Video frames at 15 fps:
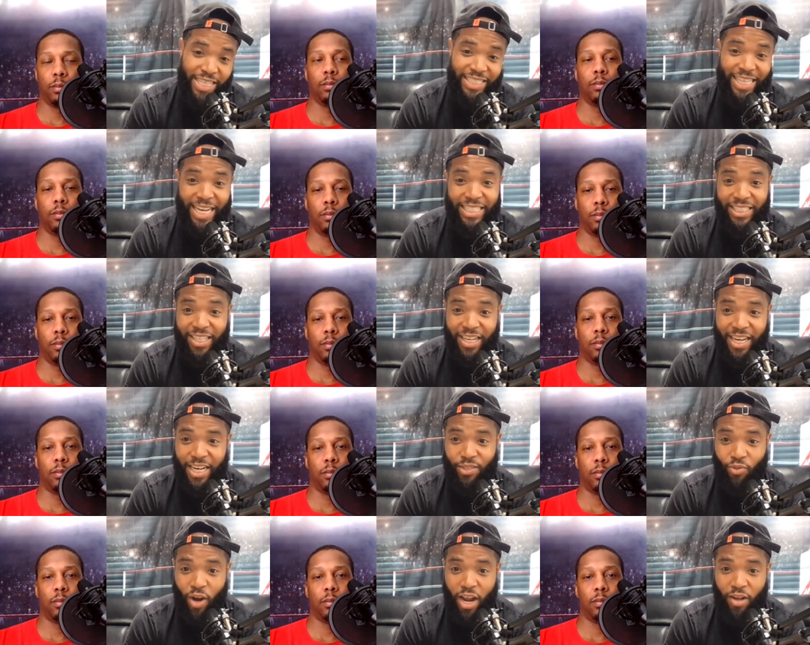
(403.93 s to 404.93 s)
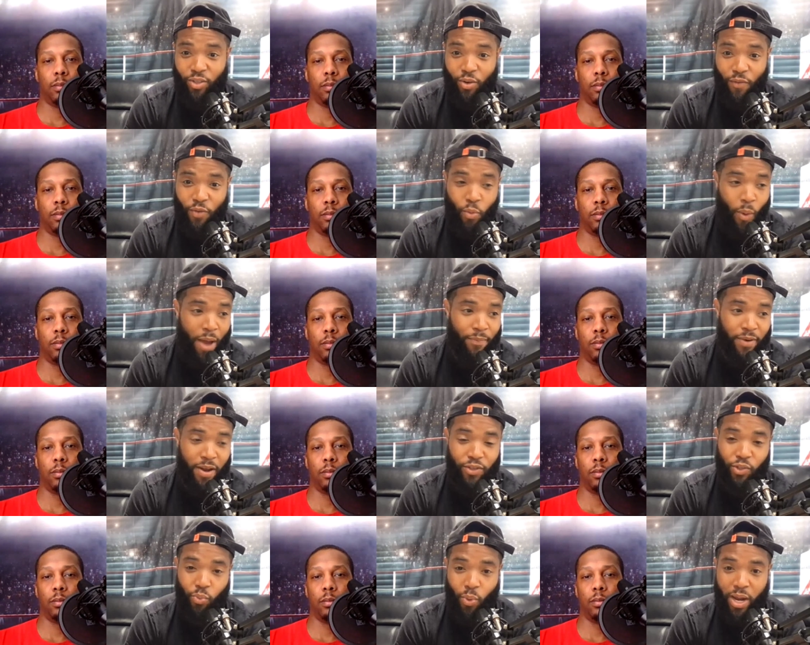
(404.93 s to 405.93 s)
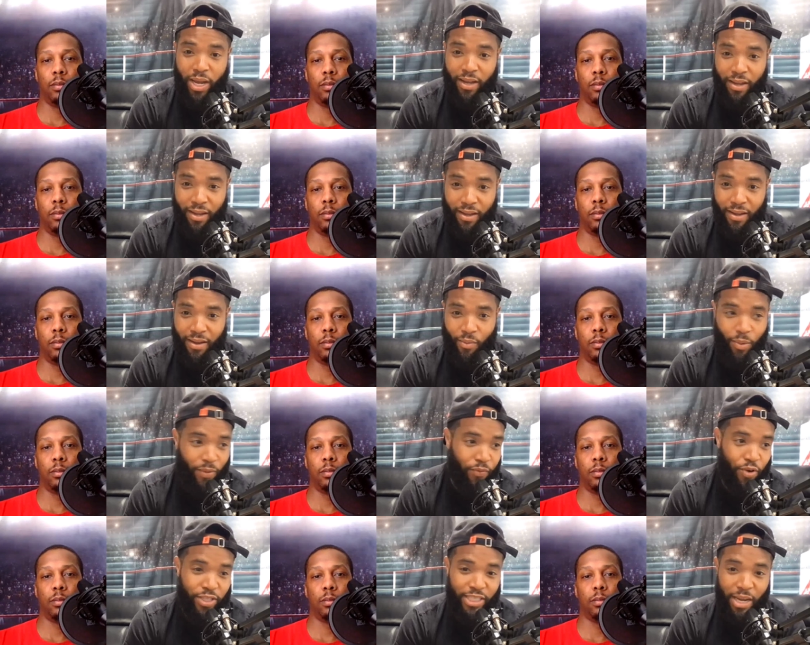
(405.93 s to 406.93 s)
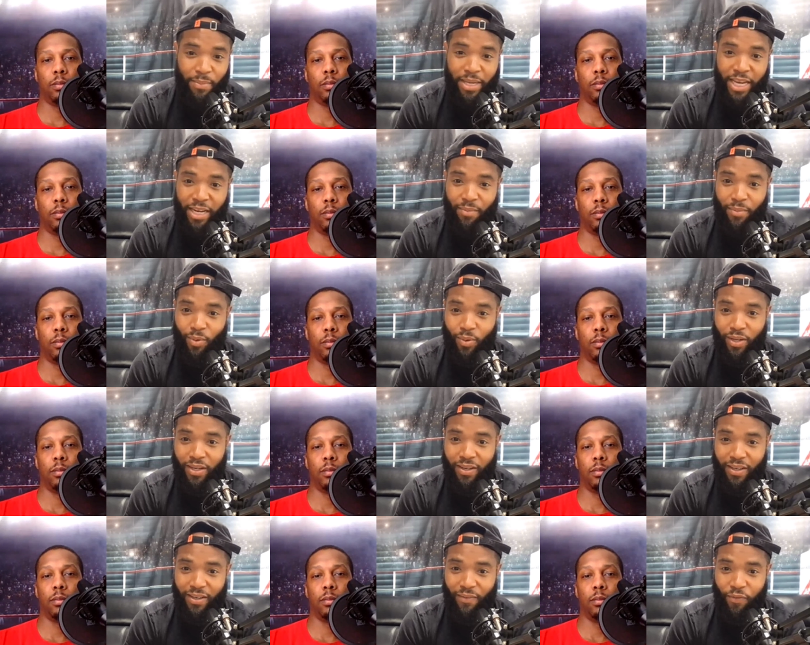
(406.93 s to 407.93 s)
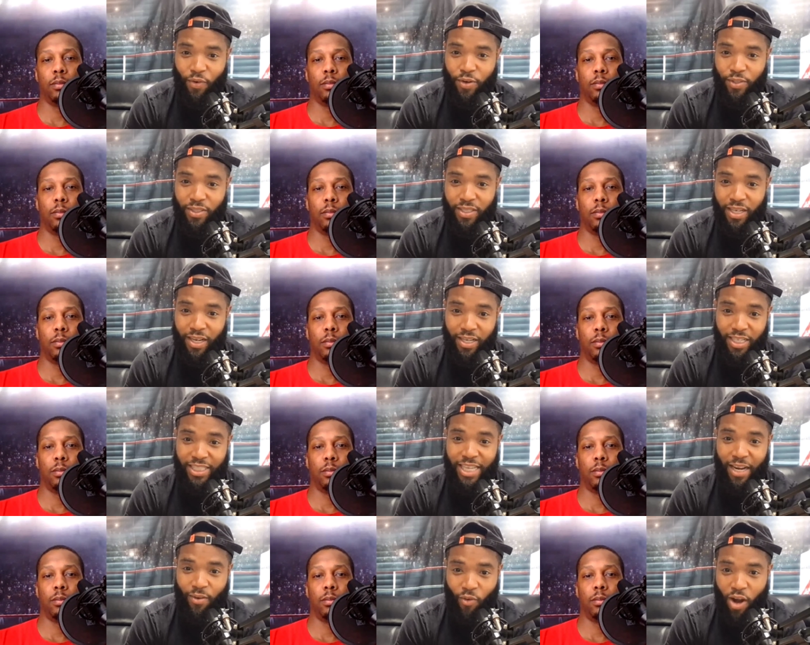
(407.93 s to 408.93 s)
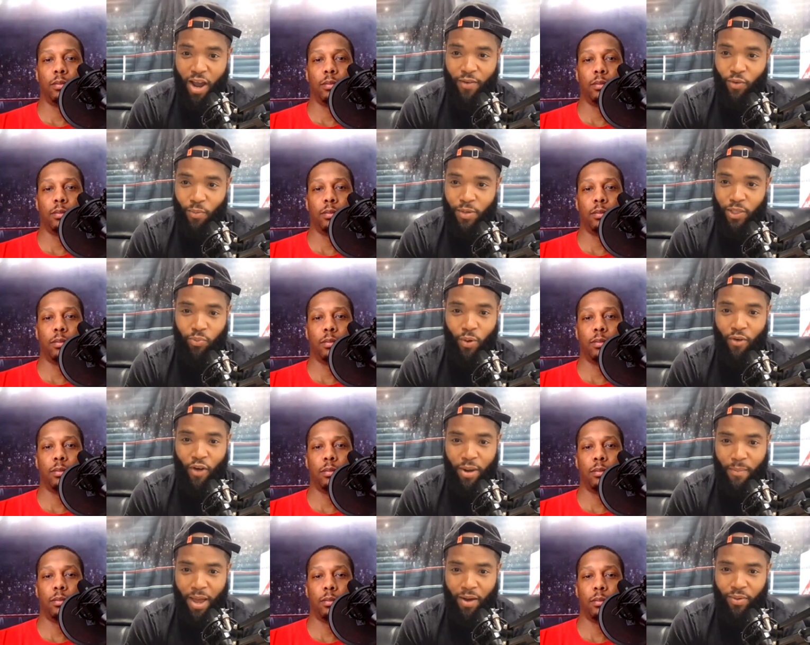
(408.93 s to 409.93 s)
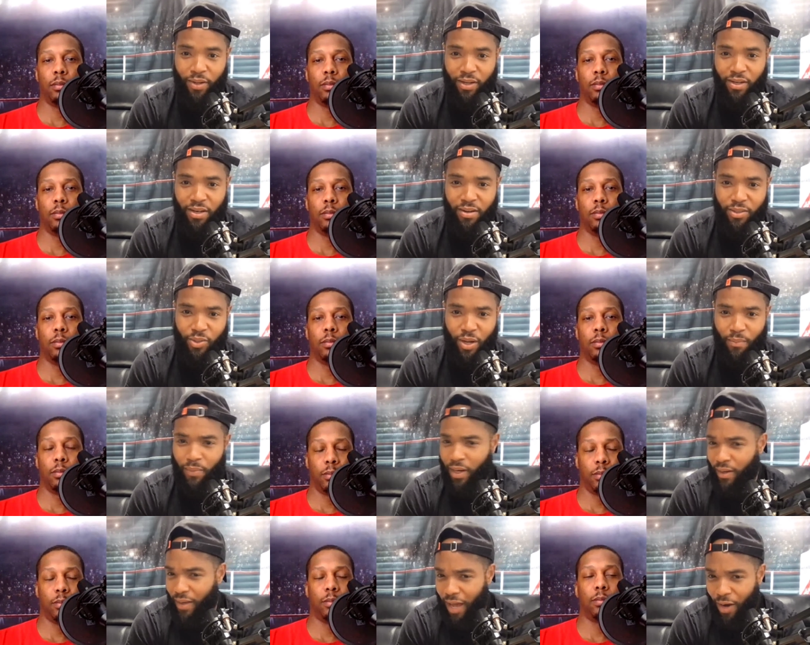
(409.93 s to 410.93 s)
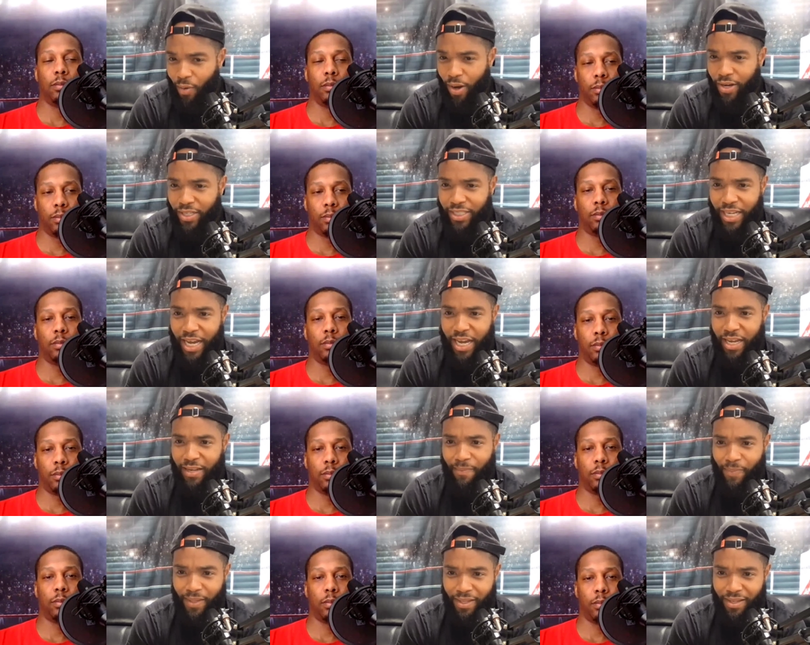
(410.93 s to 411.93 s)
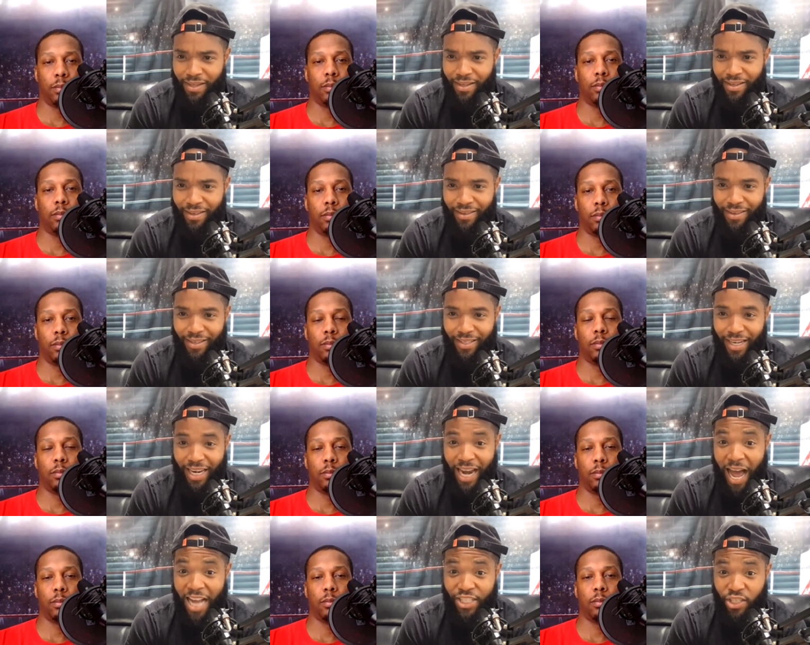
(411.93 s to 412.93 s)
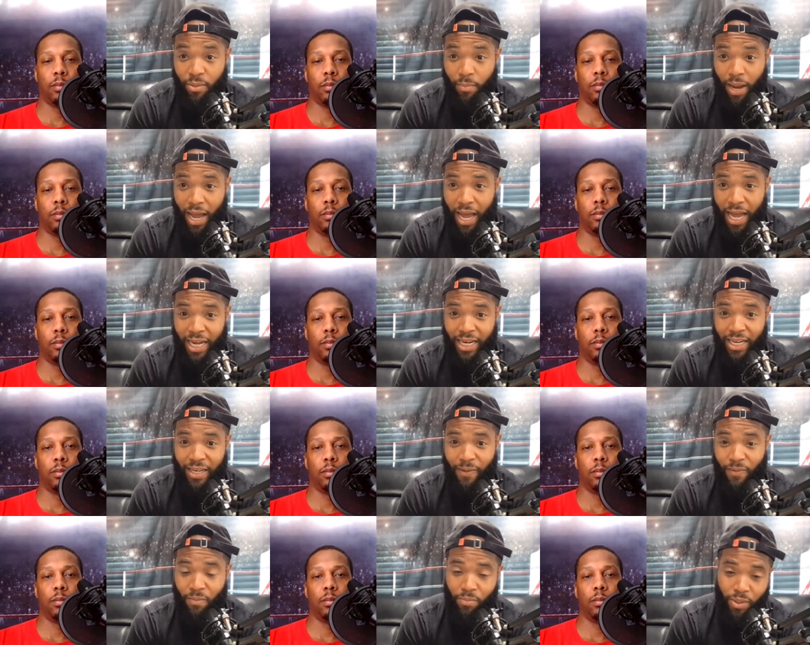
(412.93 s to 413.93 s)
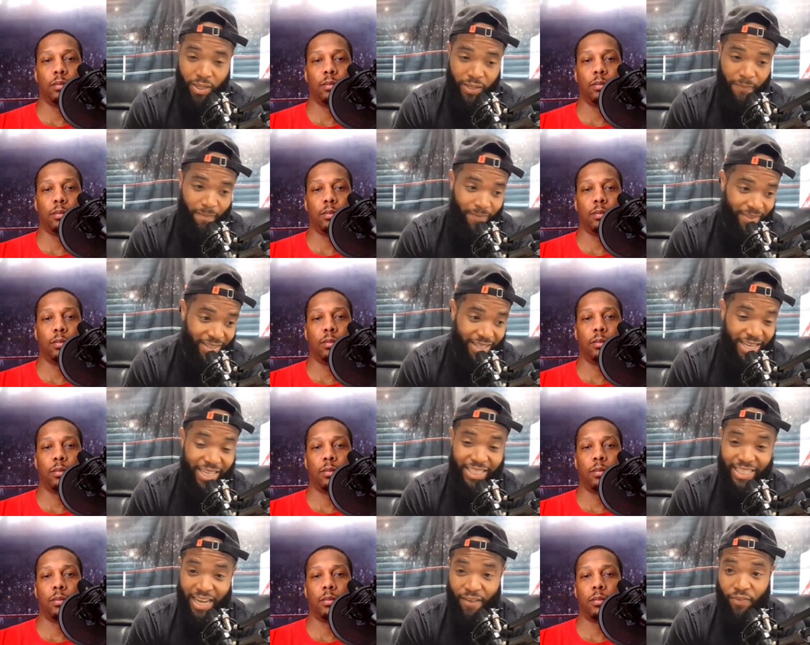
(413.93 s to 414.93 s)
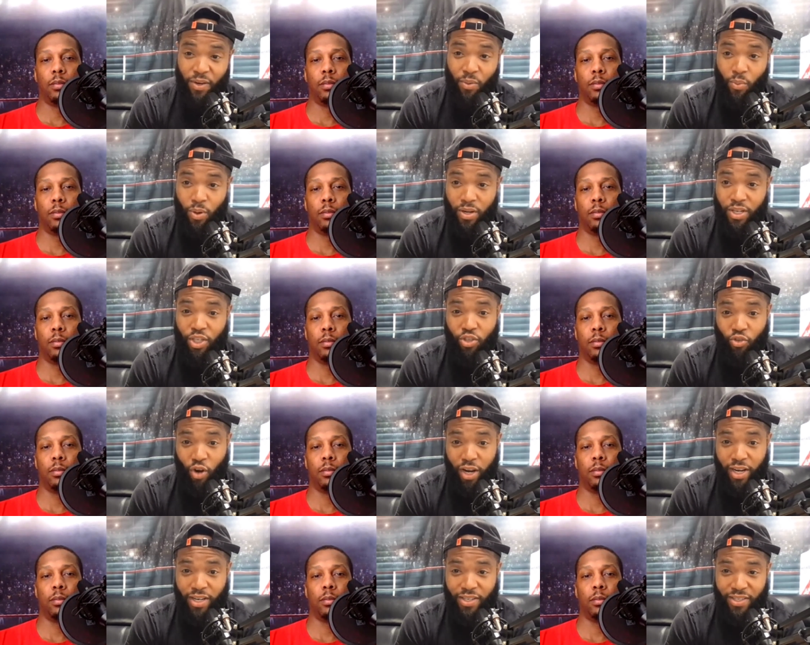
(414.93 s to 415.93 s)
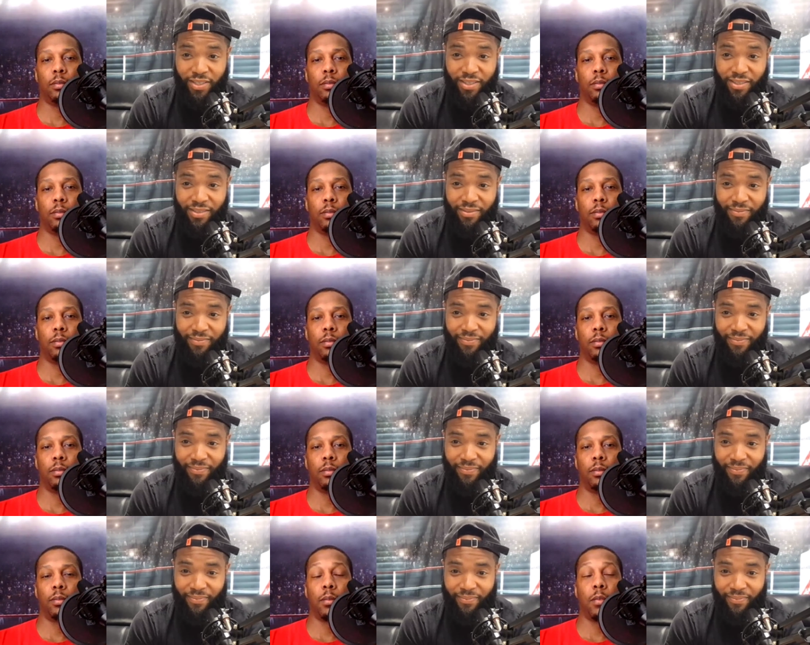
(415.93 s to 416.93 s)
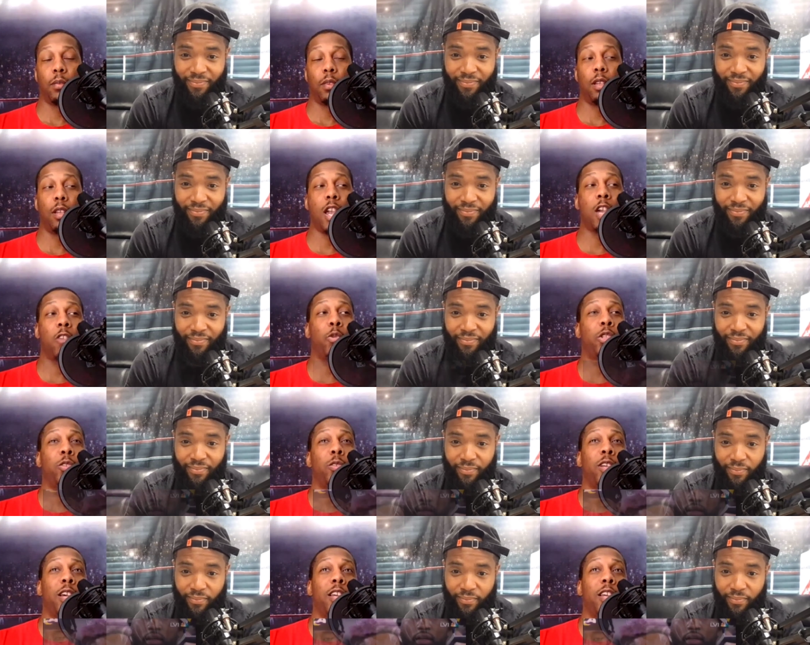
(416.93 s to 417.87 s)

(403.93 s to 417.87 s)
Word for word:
Speaker 1: ten seconds to the next round. So if you wiping out sweat, well, the first time you hit him in the, in the first in the second round, it's gonna be sweat right back on the gloves. So I'm like, I don't understand the logic behind that, but it definitely was strange.
Speaker 2: Yeah, I agree with you. Like